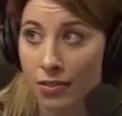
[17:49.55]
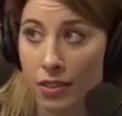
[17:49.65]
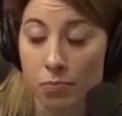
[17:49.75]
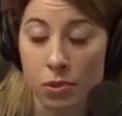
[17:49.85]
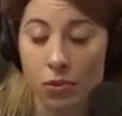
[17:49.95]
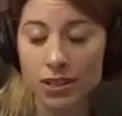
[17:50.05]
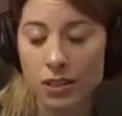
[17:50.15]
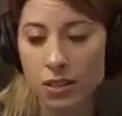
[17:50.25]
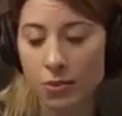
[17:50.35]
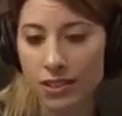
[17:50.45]
of
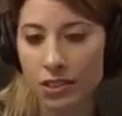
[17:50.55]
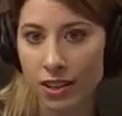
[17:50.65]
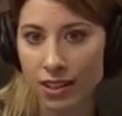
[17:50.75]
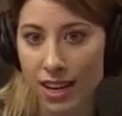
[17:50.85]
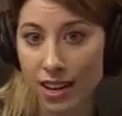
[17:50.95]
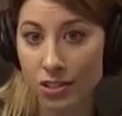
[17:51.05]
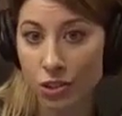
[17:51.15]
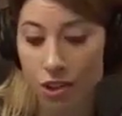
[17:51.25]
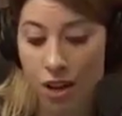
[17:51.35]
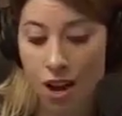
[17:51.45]
employees in the US are
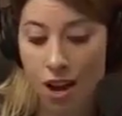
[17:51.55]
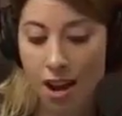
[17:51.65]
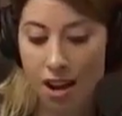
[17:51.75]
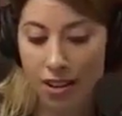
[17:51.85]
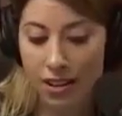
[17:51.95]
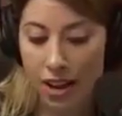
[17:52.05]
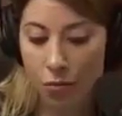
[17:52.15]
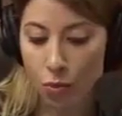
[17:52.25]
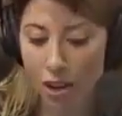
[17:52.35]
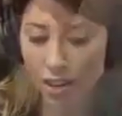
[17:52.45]
engaged uh,
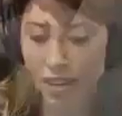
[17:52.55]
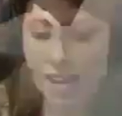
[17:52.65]
at work.